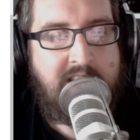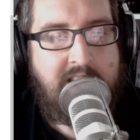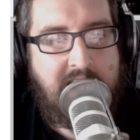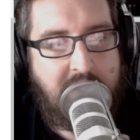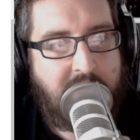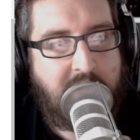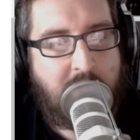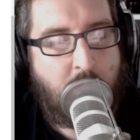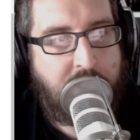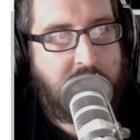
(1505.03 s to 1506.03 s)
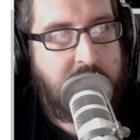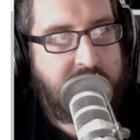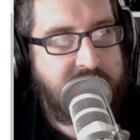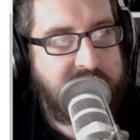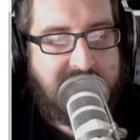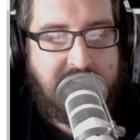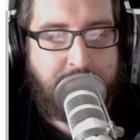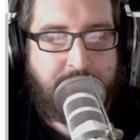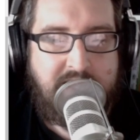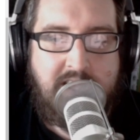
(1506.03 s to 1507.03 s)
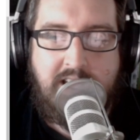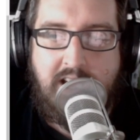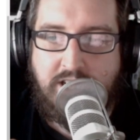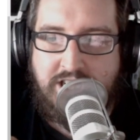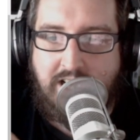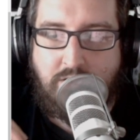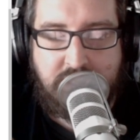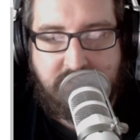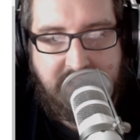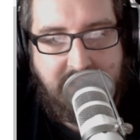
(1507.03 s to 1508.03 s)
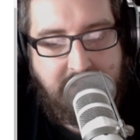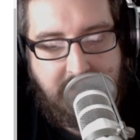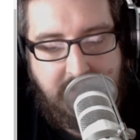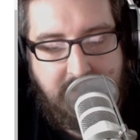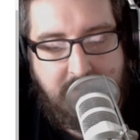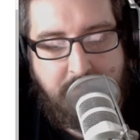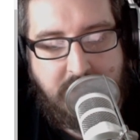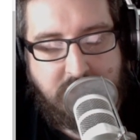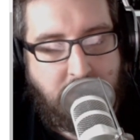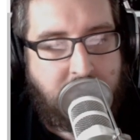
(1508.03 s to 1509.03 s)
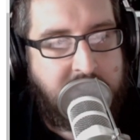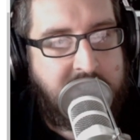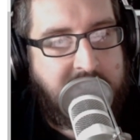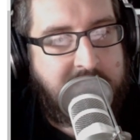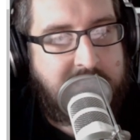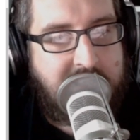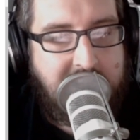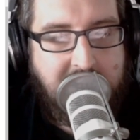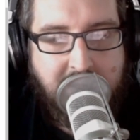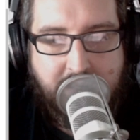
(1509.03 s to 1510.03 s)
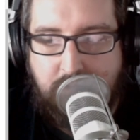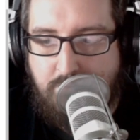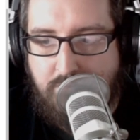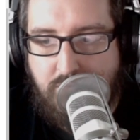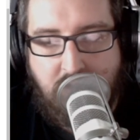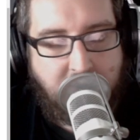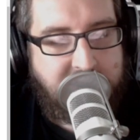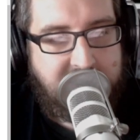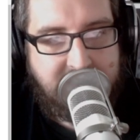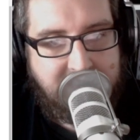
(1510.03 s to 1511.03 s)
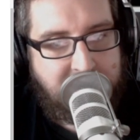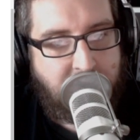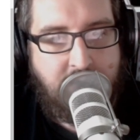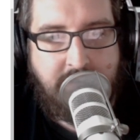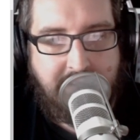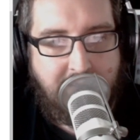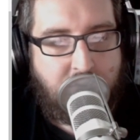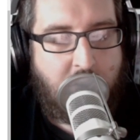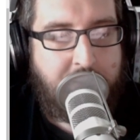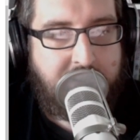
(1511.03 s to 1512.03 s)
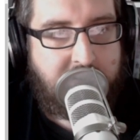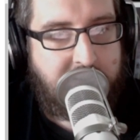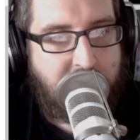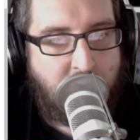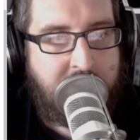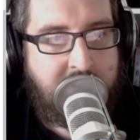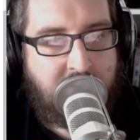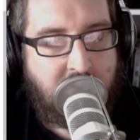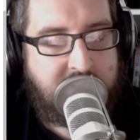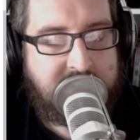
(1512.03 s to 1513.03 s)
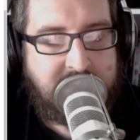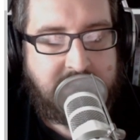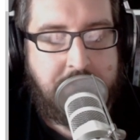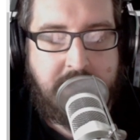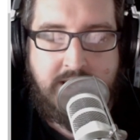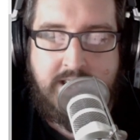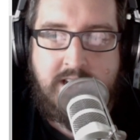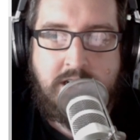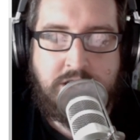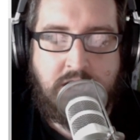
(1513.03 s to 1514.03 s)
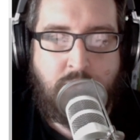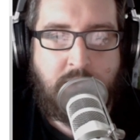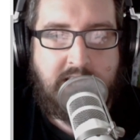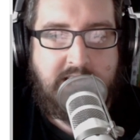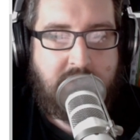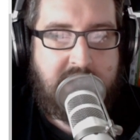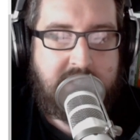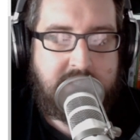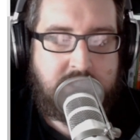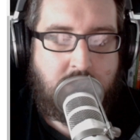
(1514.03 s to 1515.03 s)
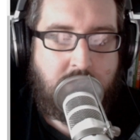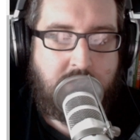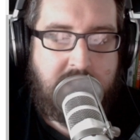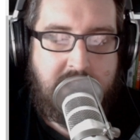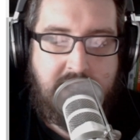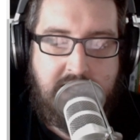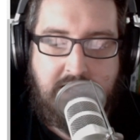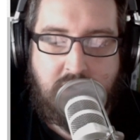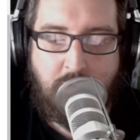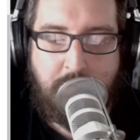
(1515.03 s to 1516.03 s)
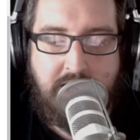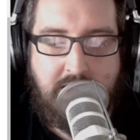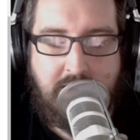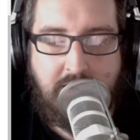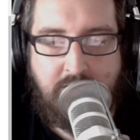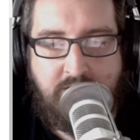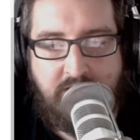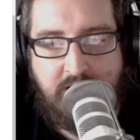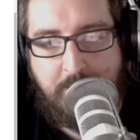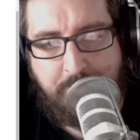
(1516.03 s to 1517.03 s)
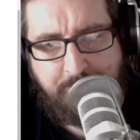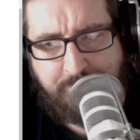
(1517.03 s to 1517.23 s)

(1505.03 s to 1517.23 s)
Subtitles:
hearing what you have to say. I shall also say as well, the contest is still going. The little comment to win contest is going. So if you want to get your hands on a copy of Tom